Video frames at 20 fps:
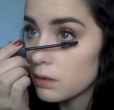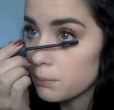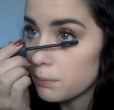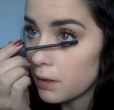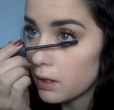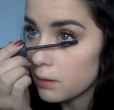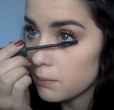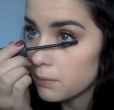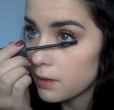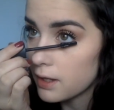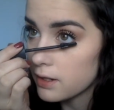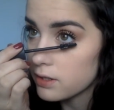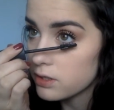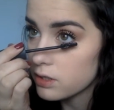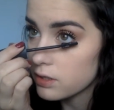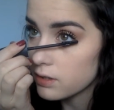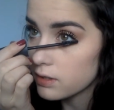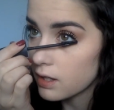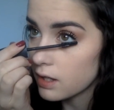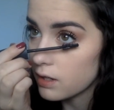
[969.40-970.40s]
Bottom
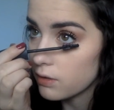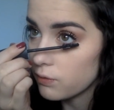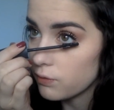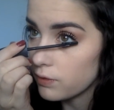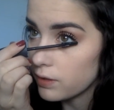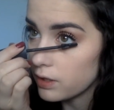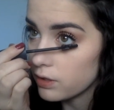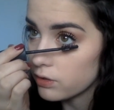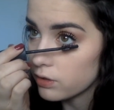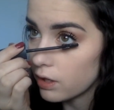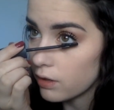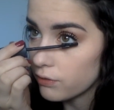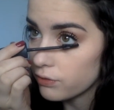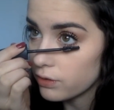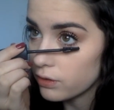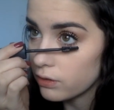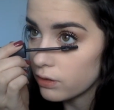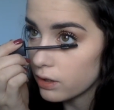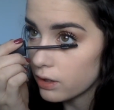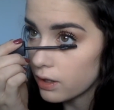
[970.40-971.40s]
lashes kind of finish off
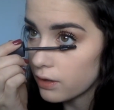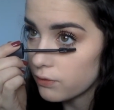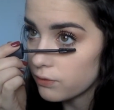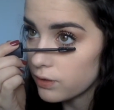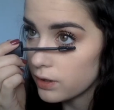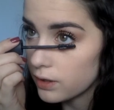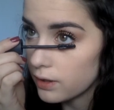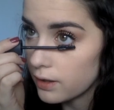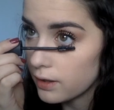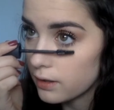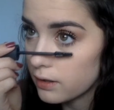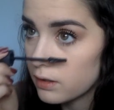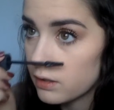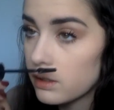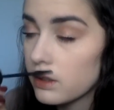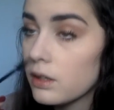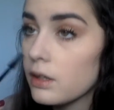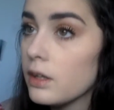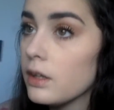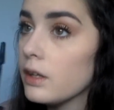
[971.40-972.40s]
the look, I feel like.
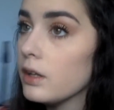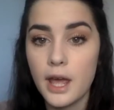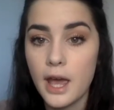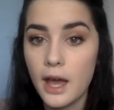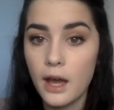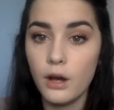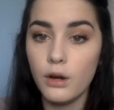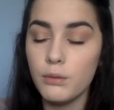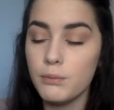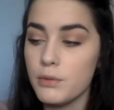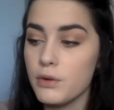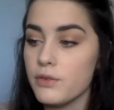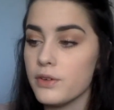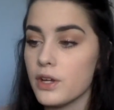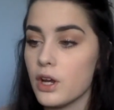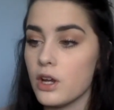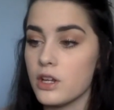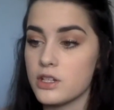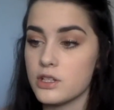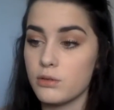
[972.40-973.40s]
Now,
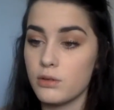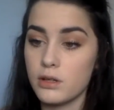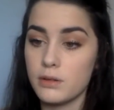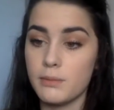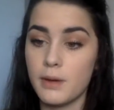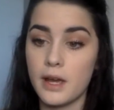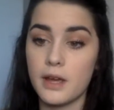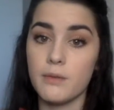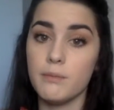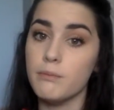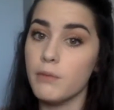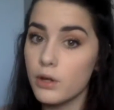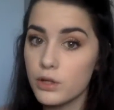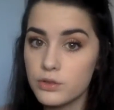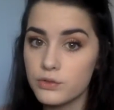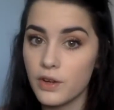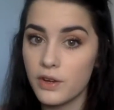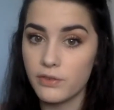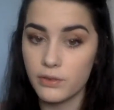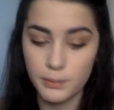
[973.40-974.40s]
moving on to one of my
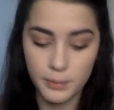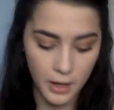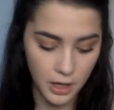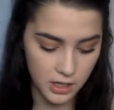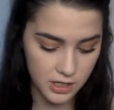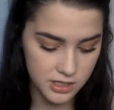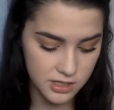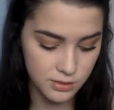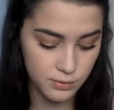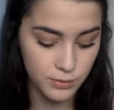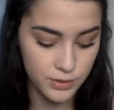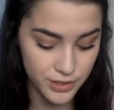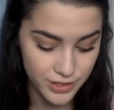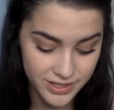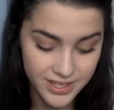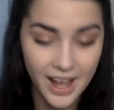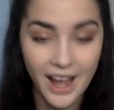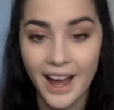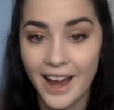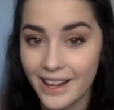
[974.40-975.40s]
most favorite parts, which
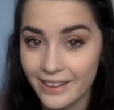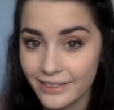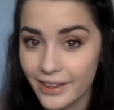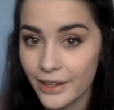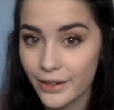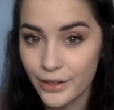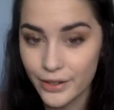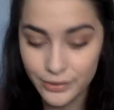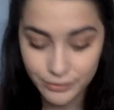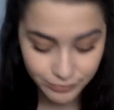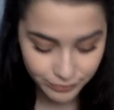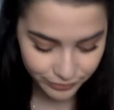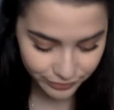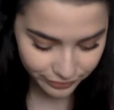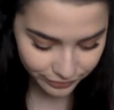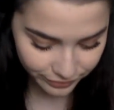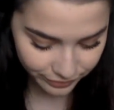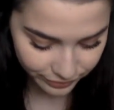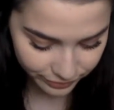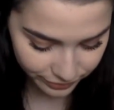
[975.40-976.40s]
is highlighter.
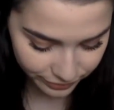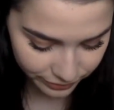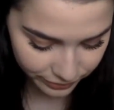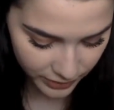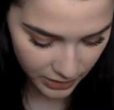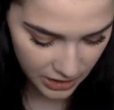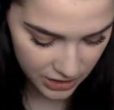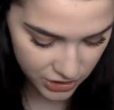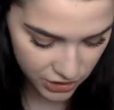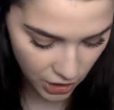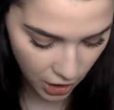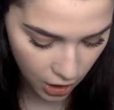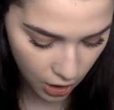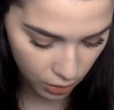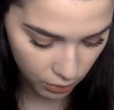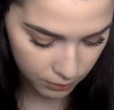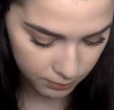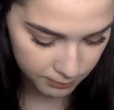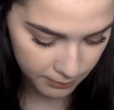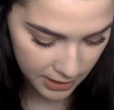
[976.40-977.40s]

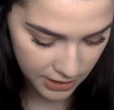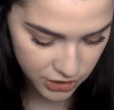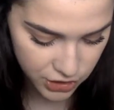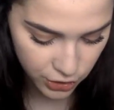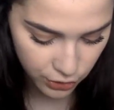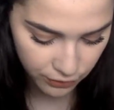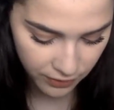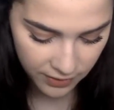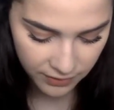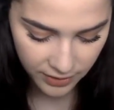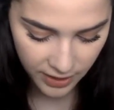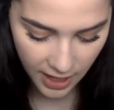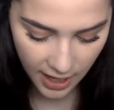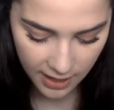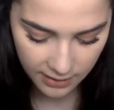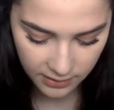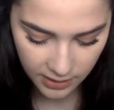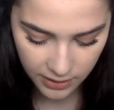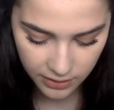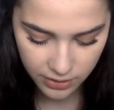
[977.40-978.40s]
So, my two favorite
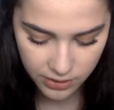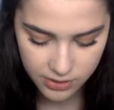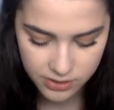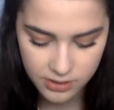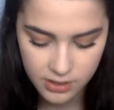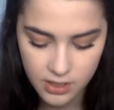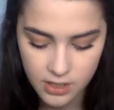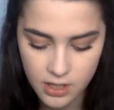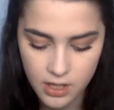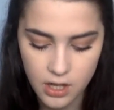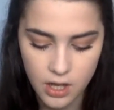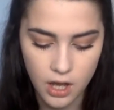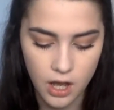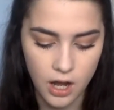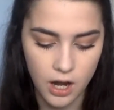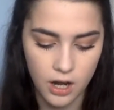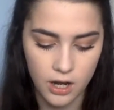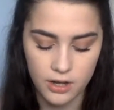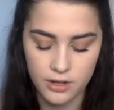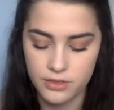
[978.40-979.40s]
highlighters
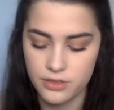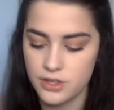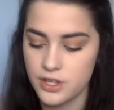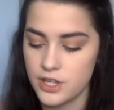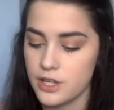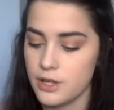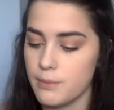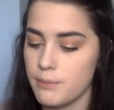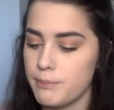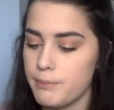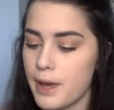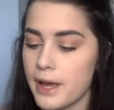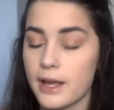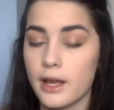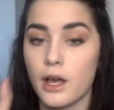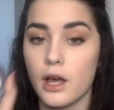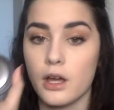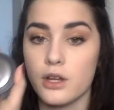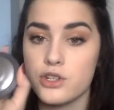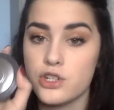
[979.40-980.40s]
are the
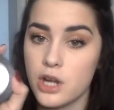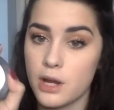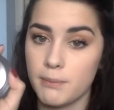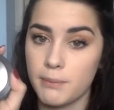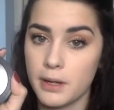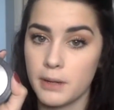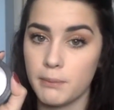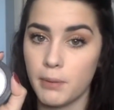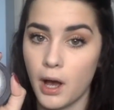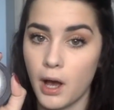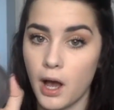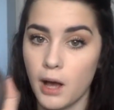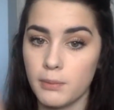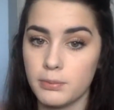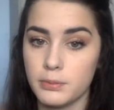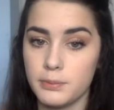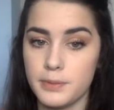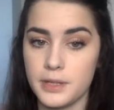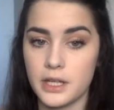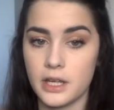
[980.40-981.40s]
Becca Champagne
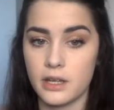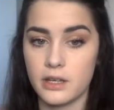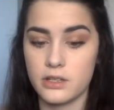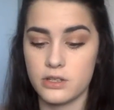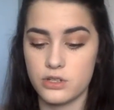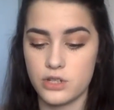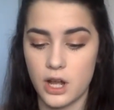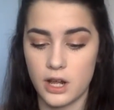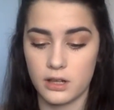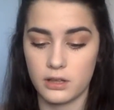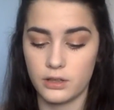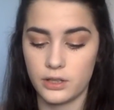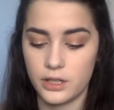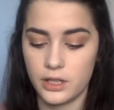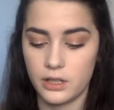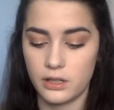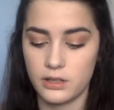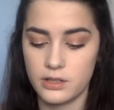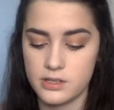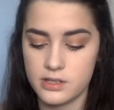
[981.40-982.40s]
Pop, because Jaclyn
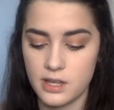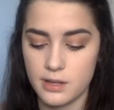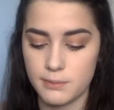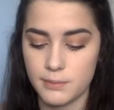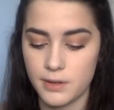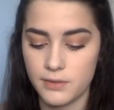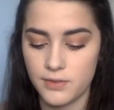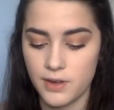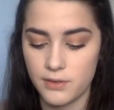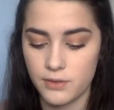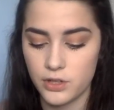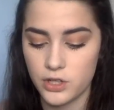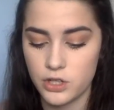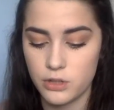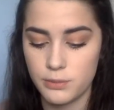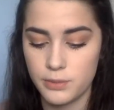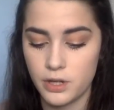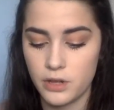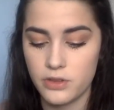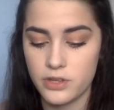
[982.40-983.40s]
Hill is like my favorite
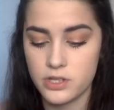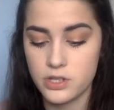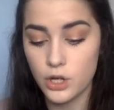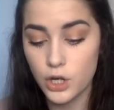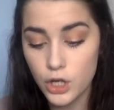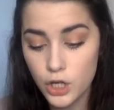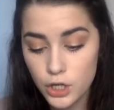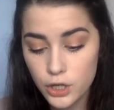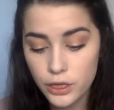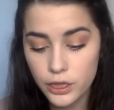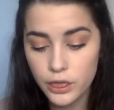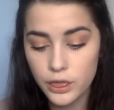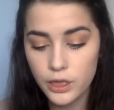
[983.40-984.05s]
human on this earth.